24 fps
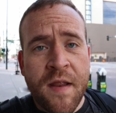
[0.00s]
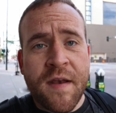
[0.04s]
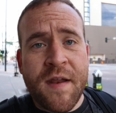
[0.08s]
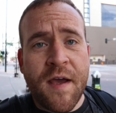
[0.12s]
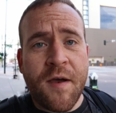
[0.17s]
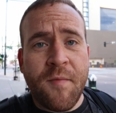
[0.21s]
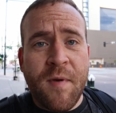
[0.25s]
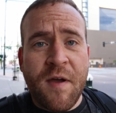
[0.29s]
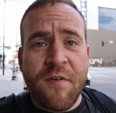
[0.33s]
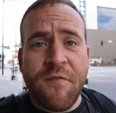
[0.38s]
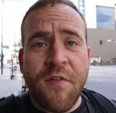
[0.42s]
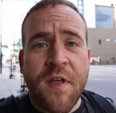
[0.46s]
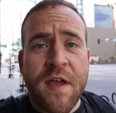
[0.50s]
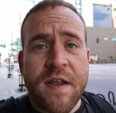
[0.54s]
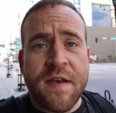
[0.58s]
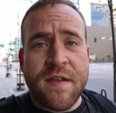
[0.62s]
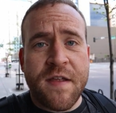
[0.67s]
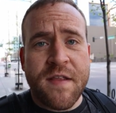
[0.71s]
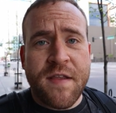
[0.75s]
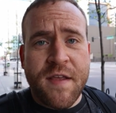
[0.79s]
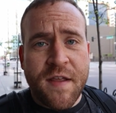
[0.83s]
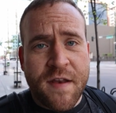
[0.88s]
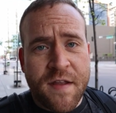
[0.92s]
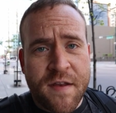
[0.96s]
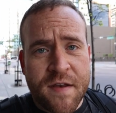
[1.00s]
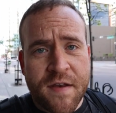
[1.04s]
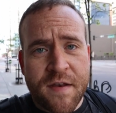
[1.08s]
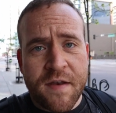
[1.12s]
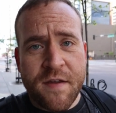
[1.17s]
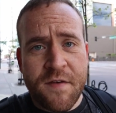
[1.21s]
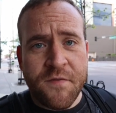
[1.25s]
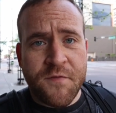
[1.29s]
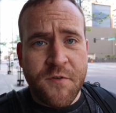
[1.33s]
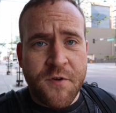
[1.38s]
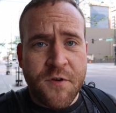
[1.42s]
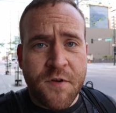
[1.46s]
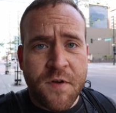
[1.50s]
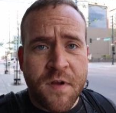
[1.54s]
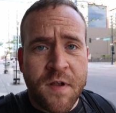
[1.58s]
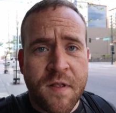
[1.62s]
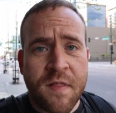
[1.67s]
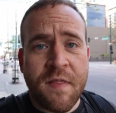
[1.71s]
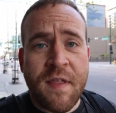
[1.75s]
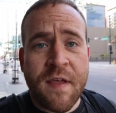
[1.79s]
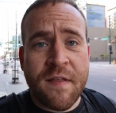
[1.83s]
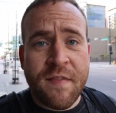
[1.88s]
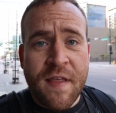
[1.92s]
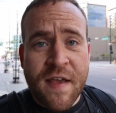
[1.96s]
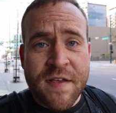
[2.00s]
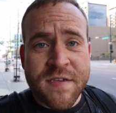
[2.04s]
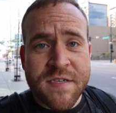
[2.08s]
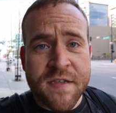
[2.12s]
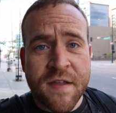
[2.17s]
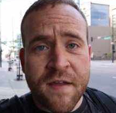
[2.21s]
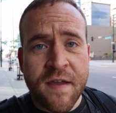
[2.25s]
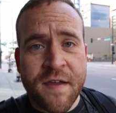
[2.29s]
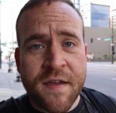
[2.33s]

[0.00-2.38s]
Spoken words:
Now, my flight did get into Denver late last